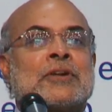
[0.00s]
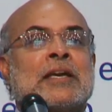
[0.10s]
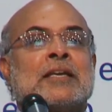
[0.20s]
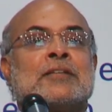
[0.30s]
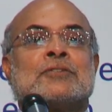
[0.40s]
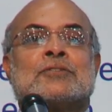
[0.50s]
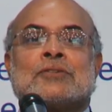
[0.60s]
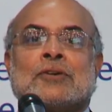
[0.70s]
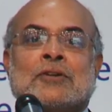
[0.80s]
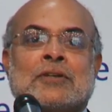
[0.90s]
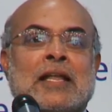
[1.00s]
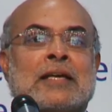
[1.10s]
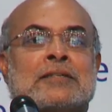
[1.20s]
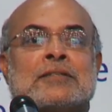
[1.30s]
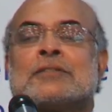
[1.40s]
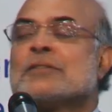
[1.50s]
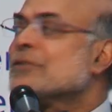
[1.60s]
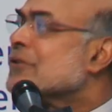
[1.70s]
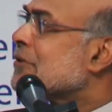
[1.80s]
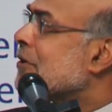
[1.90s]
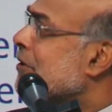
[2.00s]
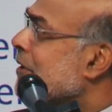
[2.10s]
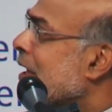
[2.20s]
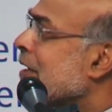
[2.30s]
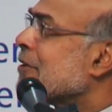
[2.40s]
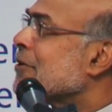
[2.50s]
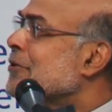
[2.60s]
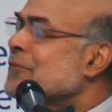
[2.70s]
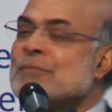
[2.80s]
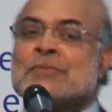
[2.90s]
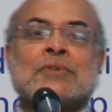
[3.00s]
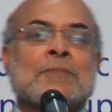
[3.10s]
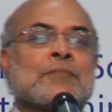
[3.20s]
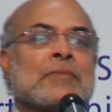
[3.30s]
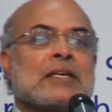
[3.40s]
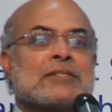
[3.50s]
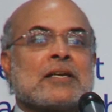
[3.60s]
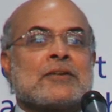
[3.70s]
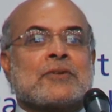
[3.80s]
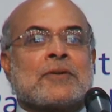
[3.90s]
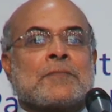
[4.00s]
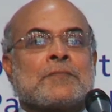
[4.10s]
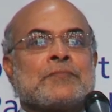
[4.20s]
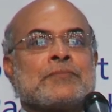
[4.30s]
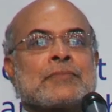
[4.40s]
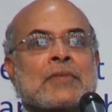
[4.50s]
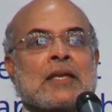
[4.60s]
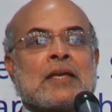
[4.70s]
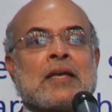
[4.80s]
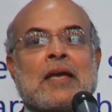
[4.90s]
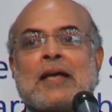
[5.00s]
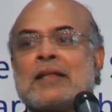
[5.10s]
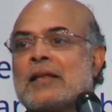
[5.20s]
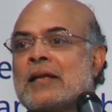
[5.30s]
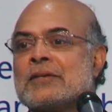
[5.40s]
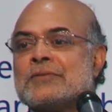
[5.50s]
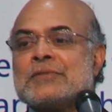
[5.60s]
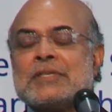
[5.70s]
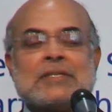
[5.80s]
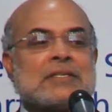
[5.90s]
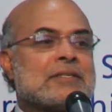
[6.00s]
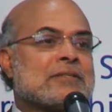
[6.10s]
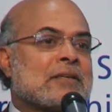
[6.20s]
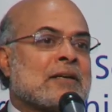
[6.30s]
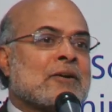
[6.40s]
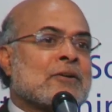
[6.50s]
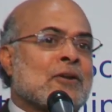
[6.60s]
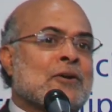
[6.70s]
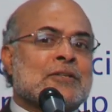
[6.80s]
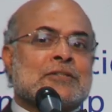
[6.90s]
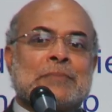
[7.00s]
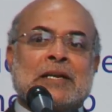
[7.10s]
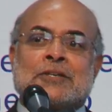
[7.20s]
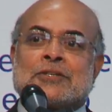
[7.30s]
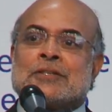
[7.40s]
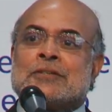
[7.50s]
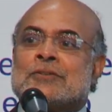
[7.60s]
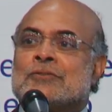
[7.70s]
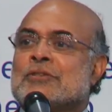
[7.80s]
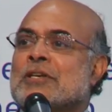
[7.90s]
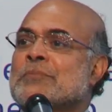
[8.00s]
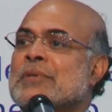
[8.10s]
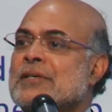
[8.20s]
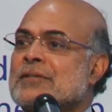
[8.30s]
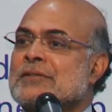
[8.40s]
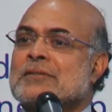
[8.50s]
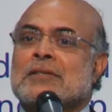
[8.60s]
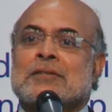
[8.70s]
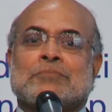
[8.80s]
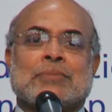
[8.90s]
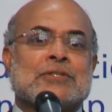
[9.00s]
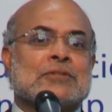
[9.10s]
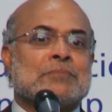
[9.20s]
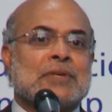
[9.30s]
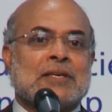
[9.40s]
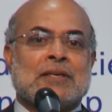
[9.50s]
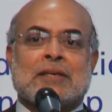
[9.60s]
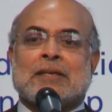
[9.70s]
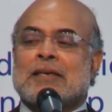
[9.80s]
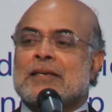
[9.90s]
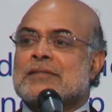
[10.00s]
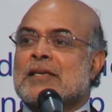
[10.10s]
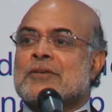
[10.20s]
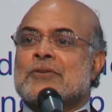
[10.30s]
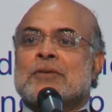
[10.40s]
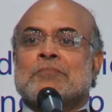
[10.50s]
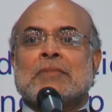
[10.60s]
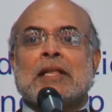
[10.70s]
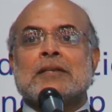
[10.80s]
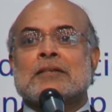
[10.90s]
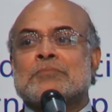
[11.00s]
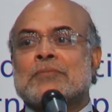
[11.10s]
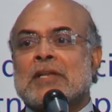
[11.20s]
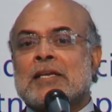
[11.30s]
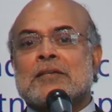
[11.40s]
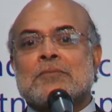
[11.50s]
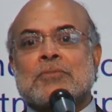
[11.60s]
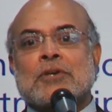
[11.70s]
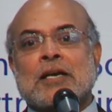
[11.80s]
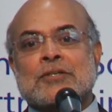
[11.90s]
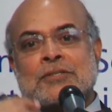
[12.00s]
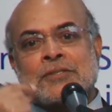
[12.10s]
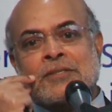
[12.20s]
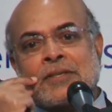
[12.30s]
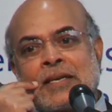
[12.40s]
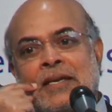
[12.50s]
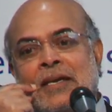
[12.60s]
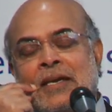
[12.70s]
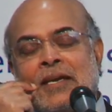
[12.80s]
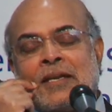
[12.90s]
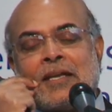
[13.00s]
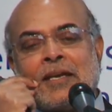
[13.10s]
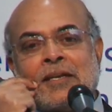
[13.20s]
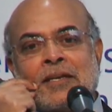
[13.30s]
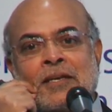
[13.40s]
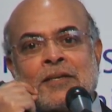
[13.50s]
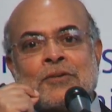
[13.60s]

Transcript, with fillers: grains, on lentils, on legumes, etc. And, and you've seen this. Uh, Lawrence mentioned chickpeas, pigeon pea, etc. Lentil, lentil production in India